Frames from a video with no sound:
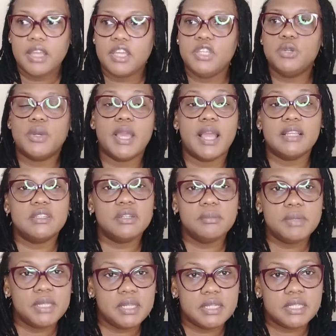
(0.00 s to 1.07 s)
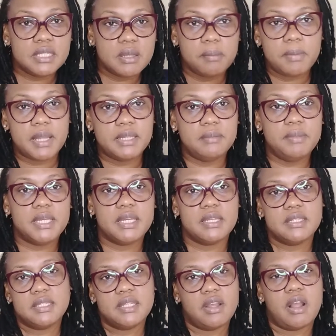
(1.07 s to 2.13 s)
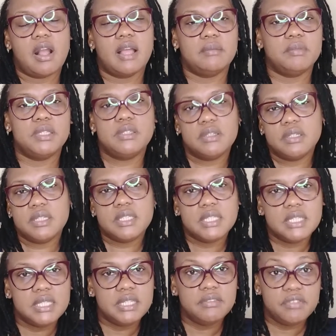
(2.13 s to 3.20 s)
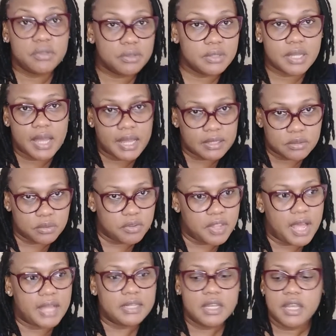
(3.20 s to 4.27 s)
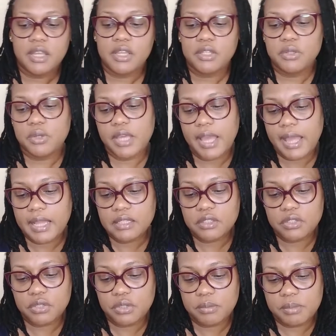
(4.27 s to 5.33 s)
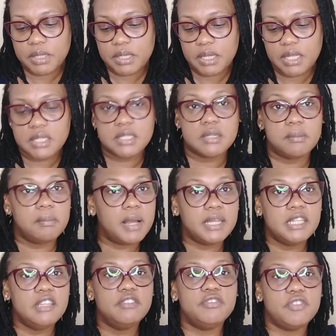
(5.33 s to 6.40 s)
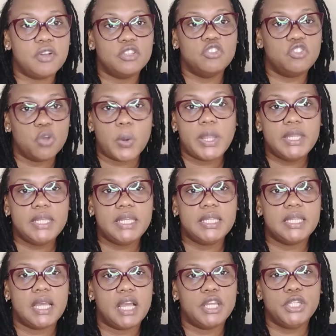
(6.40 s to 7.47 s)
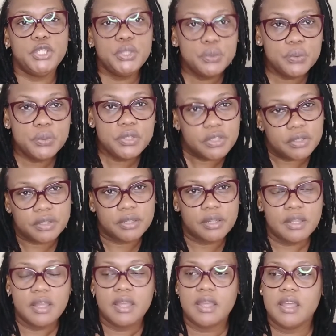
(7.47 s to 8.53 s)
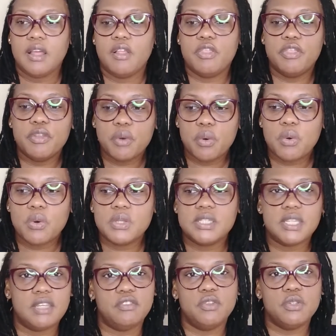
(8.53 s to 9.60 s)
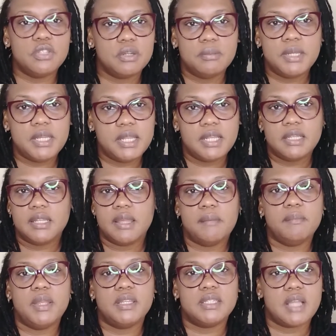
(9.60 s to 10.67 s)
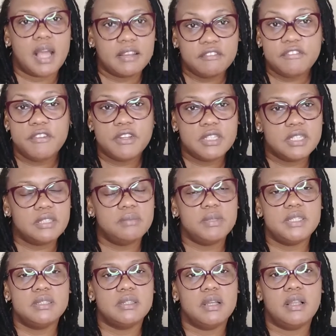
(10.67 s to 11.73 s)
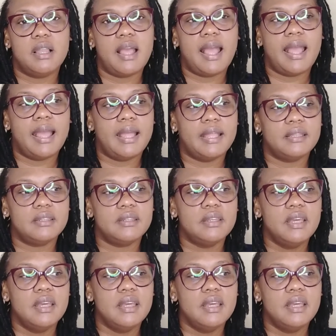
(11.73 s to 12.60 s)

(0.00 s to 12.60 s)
You can't terminate somebody because they're on maternity leave. You can't do that. You can't terminate somebody for joining a union. If you terminate them, it's unfair dismissal, and